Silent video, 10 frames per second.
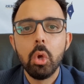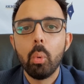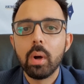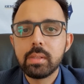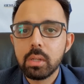
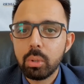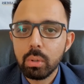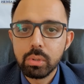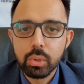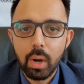Once it
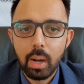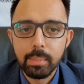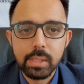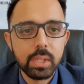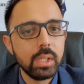goes to
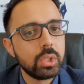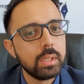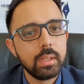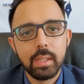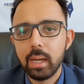
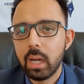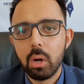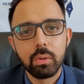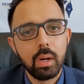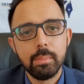arbitration, that
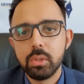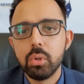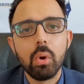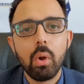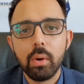outcome is
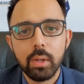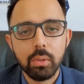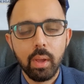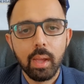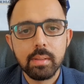no longer in
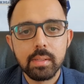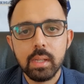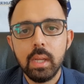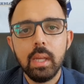your hands.